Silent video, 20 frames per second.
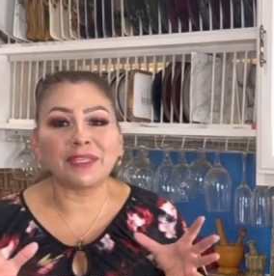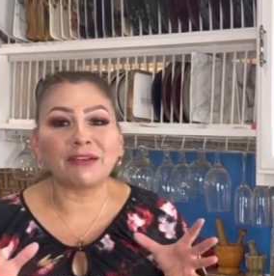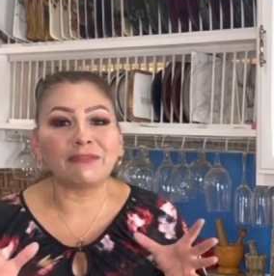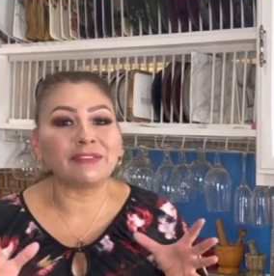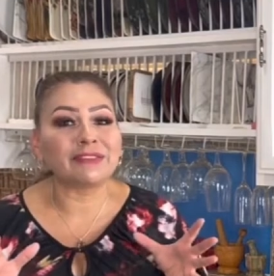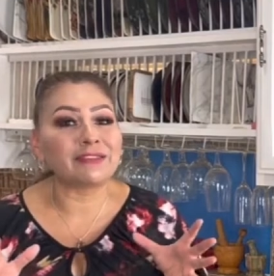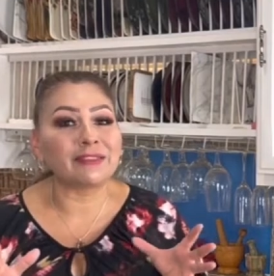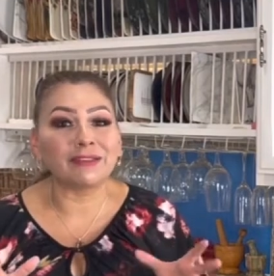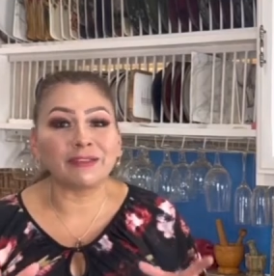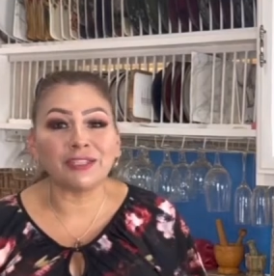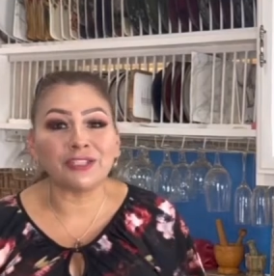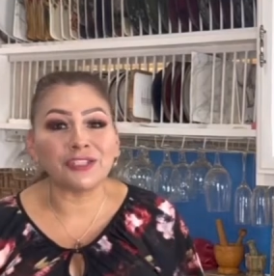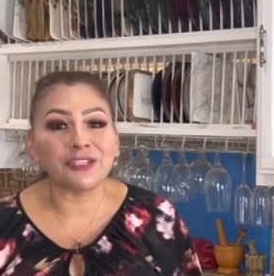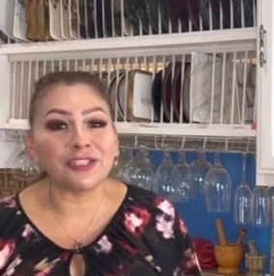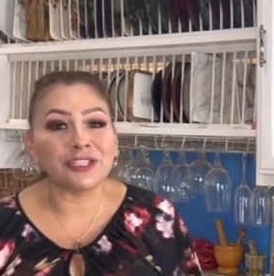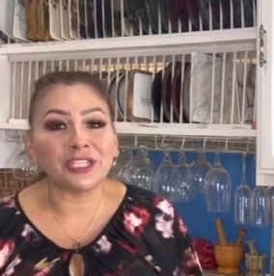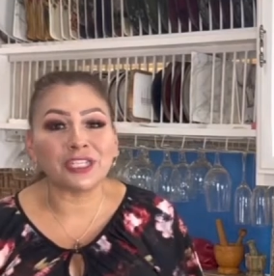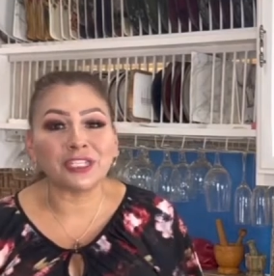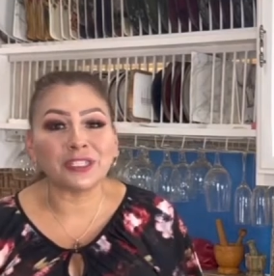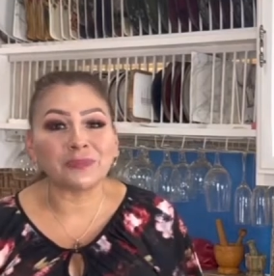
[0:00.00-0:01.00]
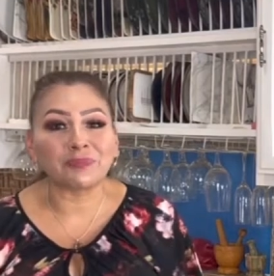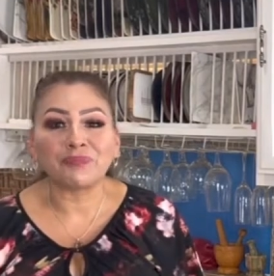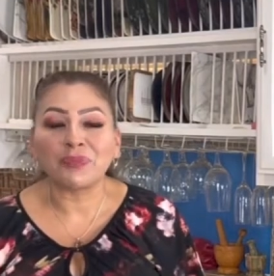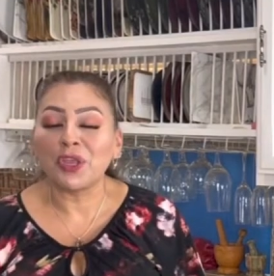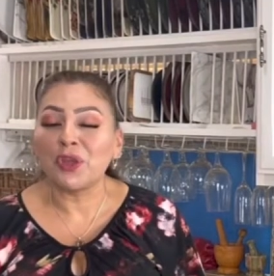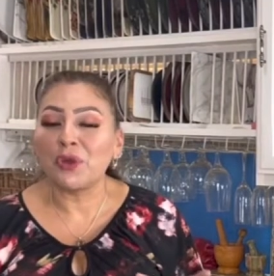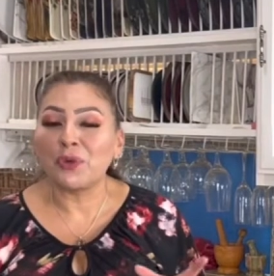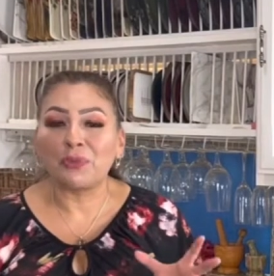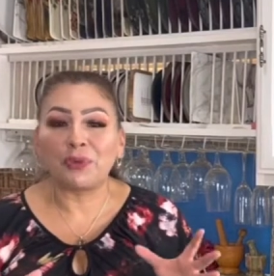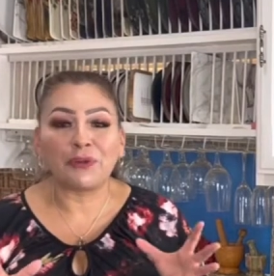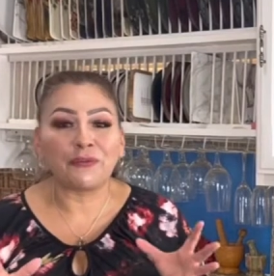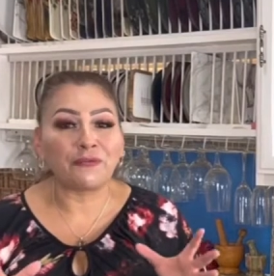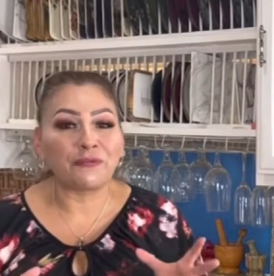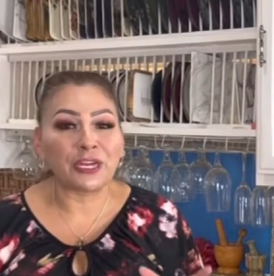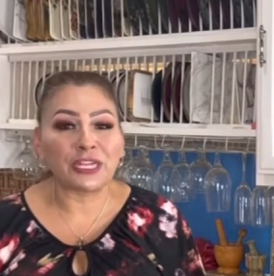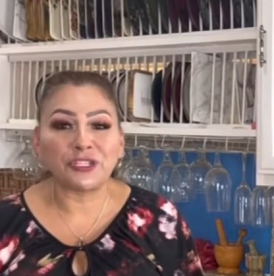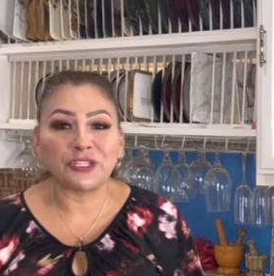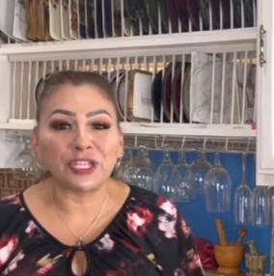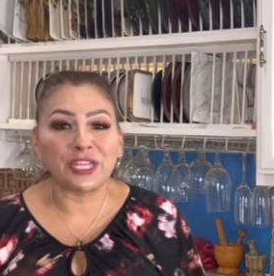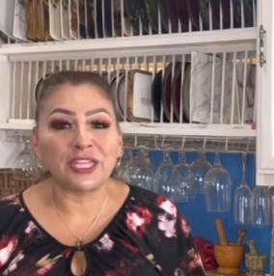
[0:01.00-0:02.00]
out delicious,
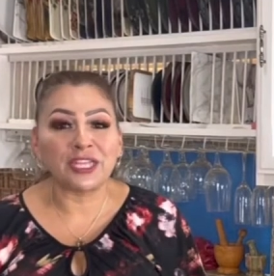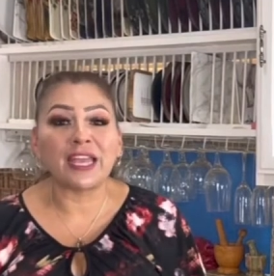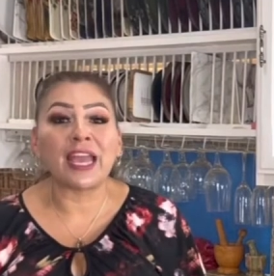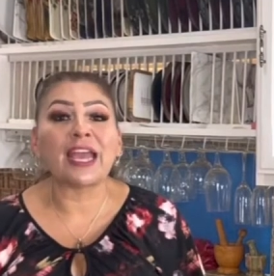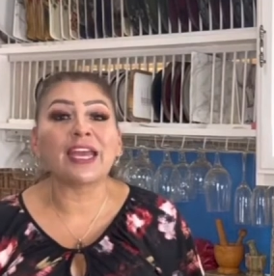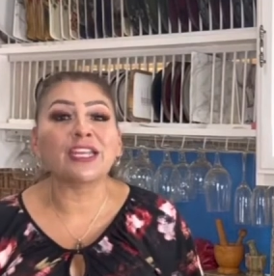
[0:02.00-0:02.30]
refreshing,